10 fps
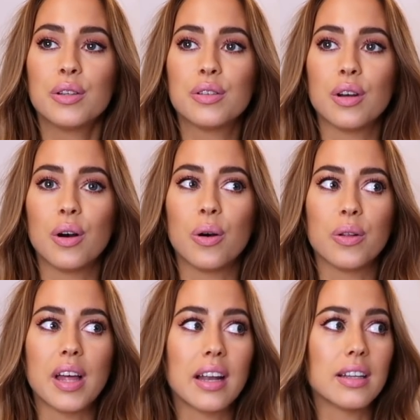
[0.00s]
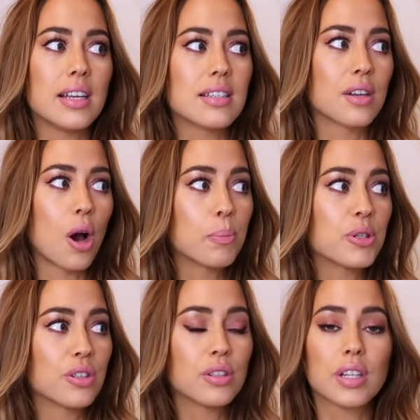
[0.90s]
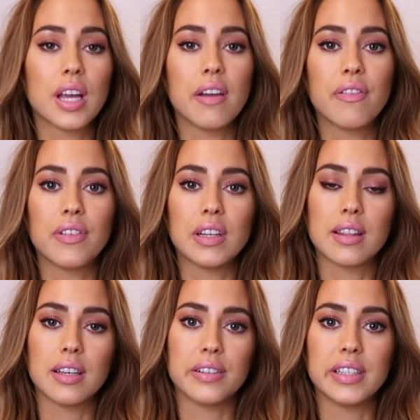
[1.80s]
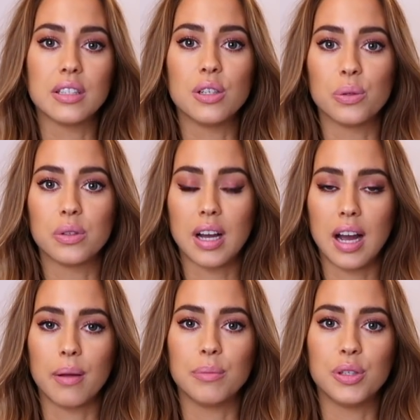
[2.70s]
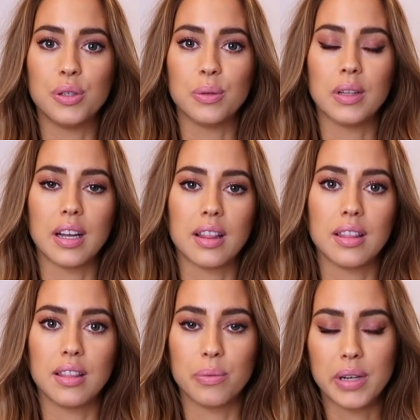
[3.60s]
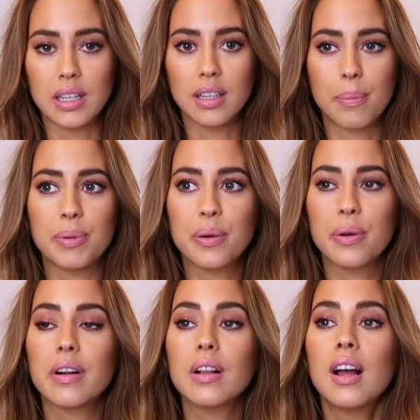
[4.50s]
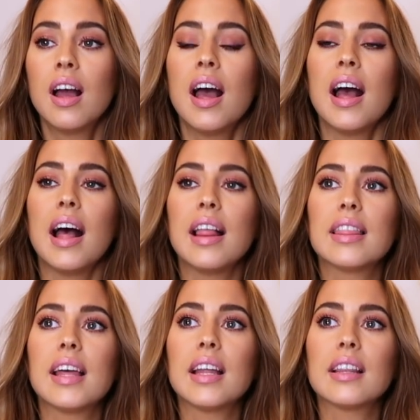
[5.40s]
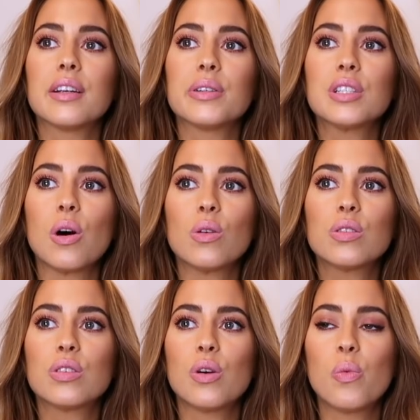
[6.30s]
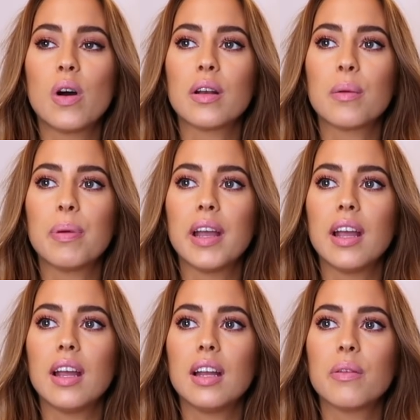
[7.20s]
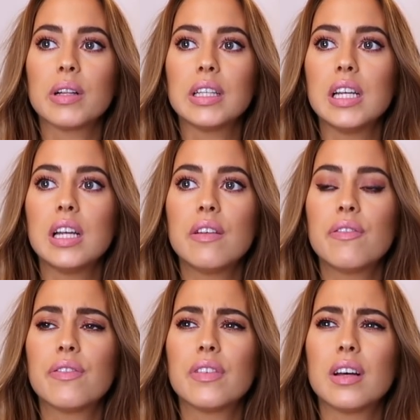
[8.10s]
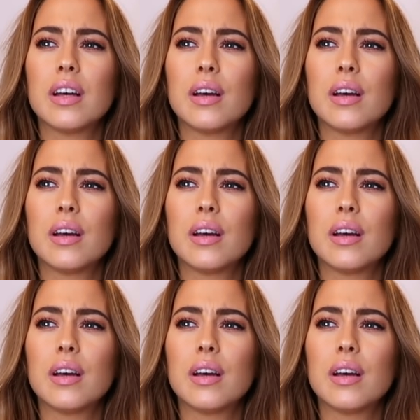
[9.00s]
So that is an option if there is no time to do like the real epidural. And then there is also one pain relief